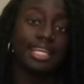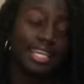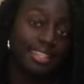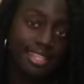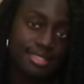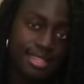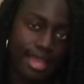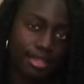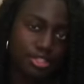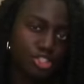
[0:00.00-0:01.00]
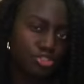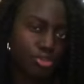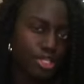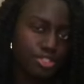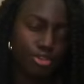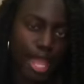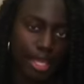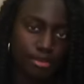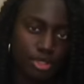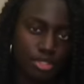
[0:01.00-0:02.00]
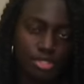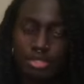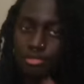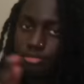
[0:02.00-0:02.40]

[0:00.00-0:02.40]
In these tales, trickster animals,